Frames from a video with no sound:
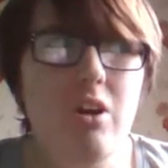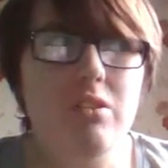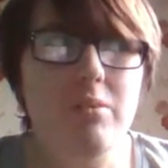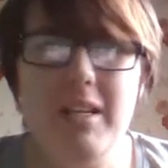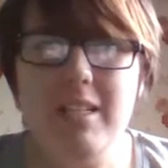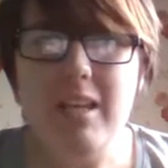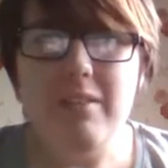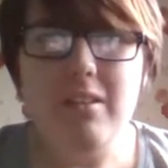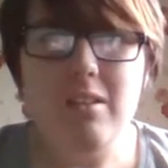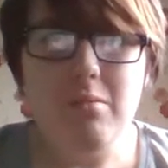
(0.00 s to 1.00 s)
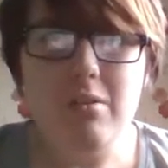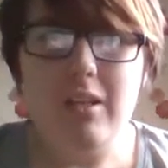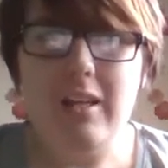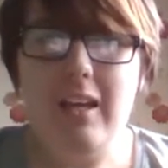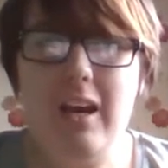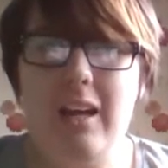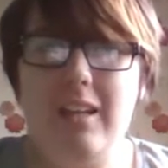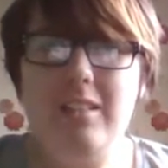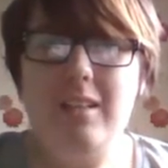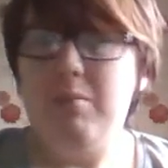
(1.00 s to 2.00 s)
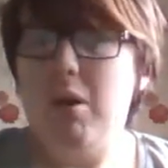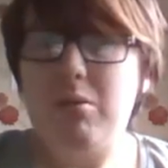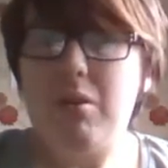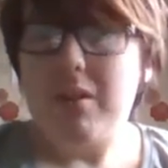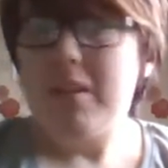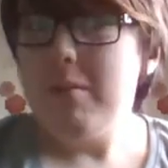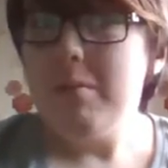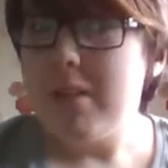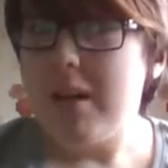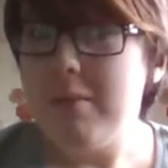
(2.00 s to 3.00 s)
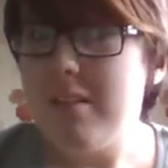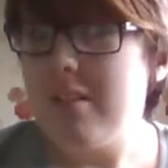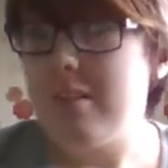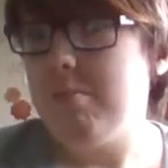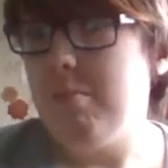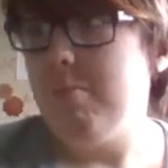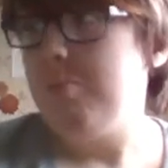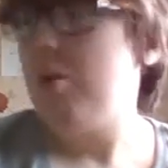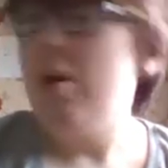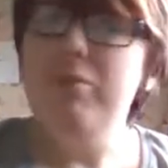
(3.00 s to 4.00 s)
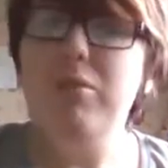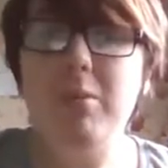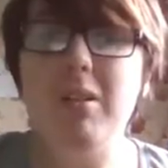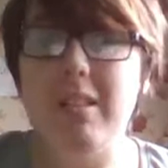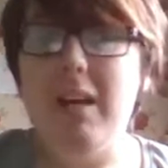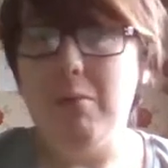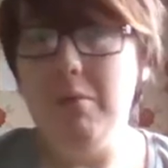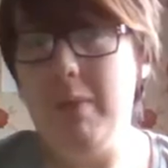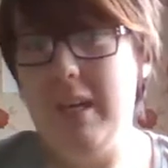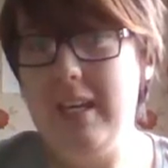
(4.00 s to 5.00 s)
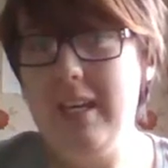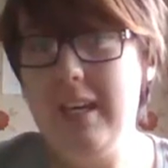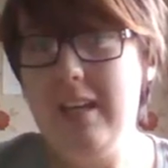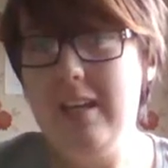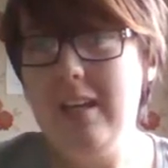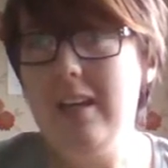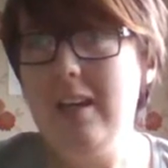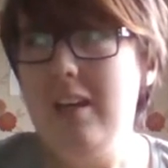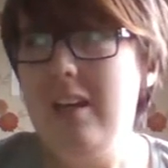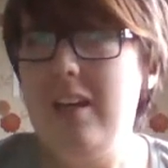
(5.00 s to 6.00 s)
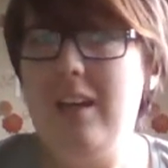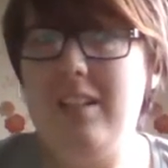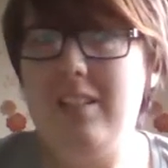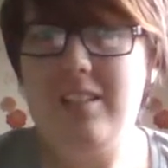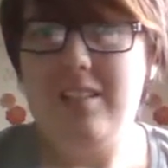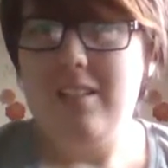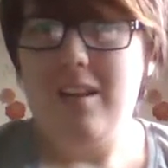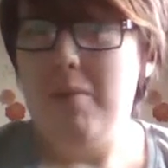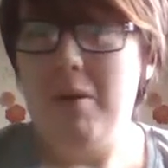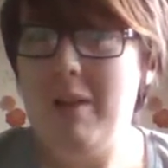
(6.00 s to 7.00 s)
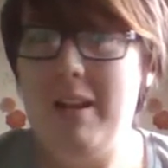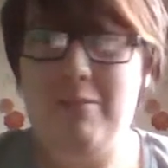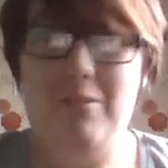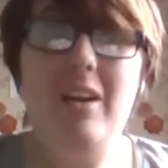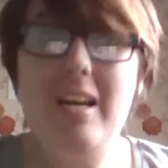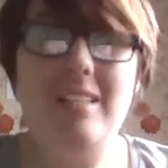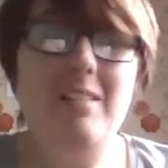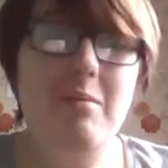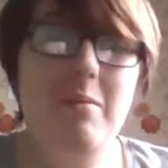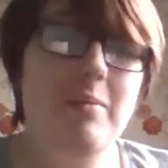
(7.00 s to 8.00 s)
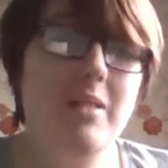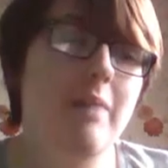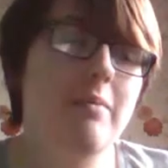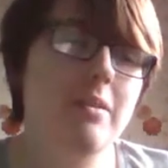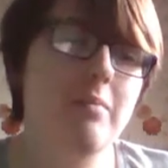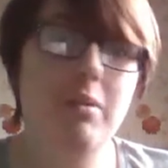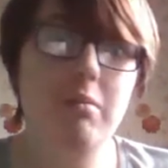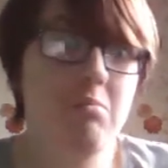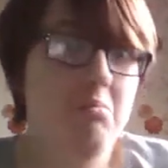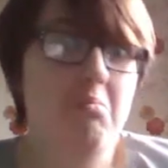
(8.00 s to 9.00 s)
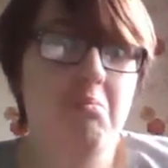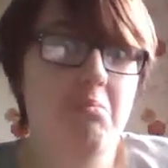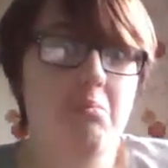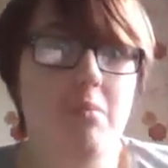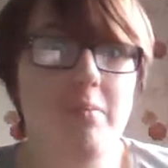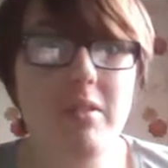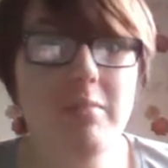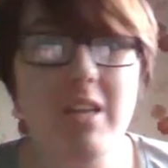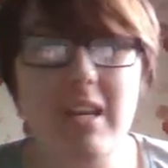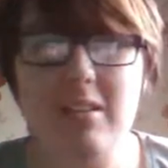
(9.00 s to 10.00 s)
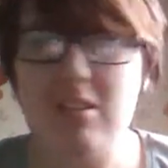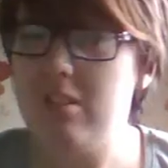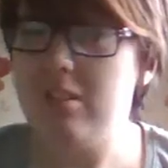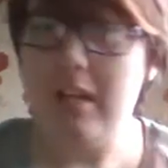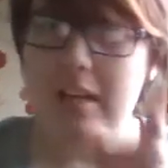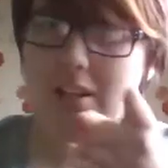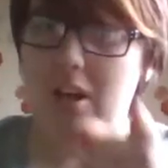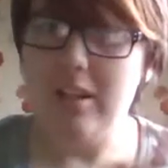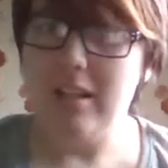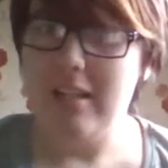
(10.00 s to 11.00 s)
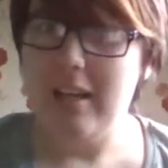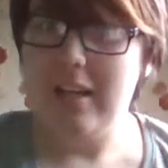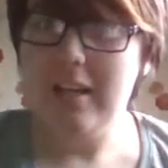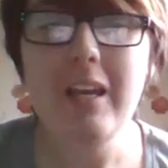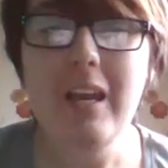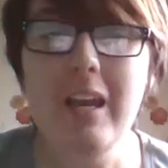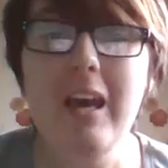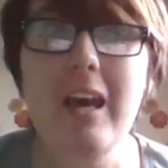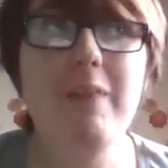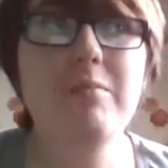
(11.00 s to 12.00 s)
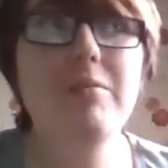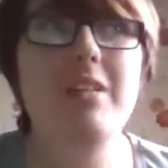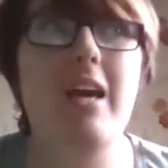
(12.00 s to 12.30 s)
20 to 7 in the morning and I'm not recording in my pyjamas, as comfortable as that would be. I'm not ready for you guys to see me in my pyjamas, but maybe someday, just today is not that day. Episode